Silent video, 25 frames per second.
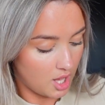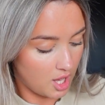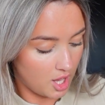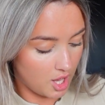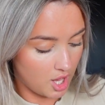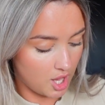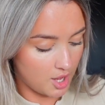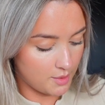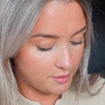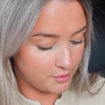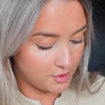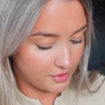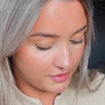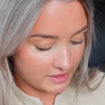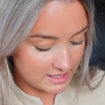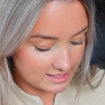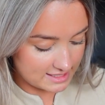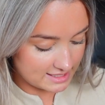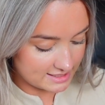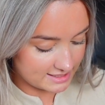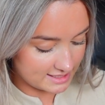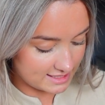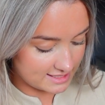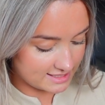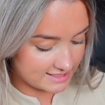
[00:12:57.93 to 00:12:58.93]
Um, but this
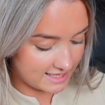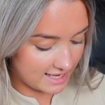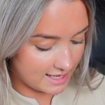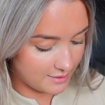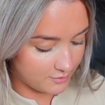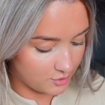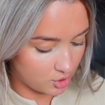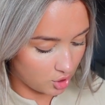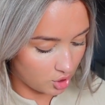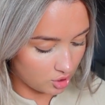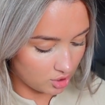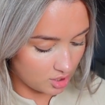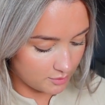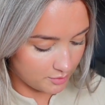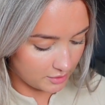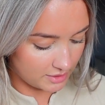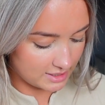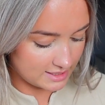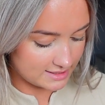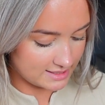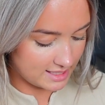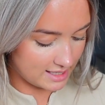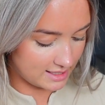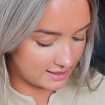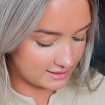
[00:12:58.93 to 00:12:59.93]
is the same colour, but
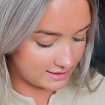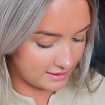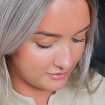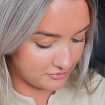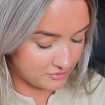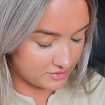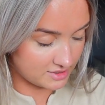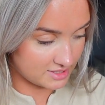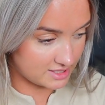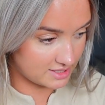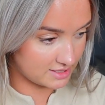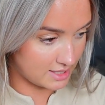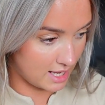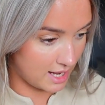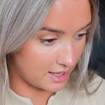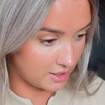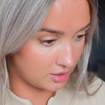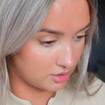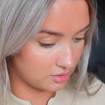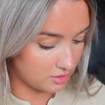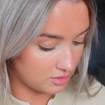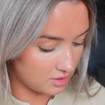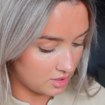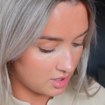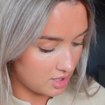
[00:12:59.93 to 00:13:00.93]
it's like a different
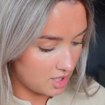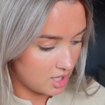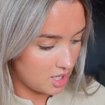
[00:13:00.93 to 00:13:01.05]
style.